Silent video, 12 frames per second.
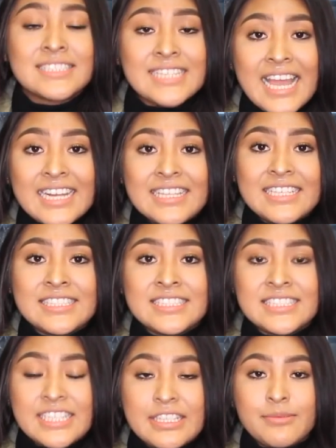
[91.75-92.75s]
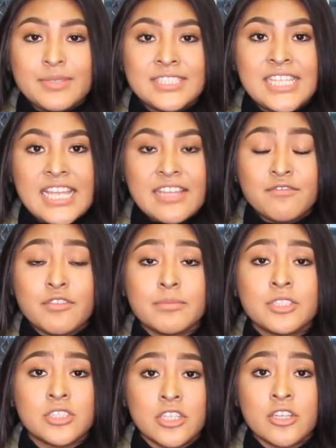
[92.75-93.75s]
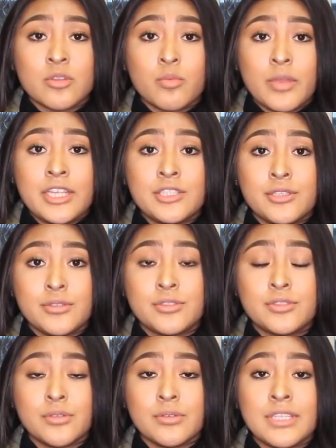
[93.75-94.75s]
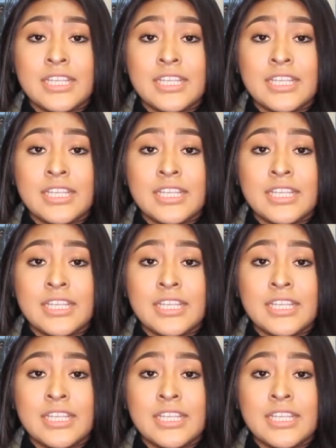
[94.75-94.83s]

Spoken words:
Sadly, Steve was taken from this earth way too soon.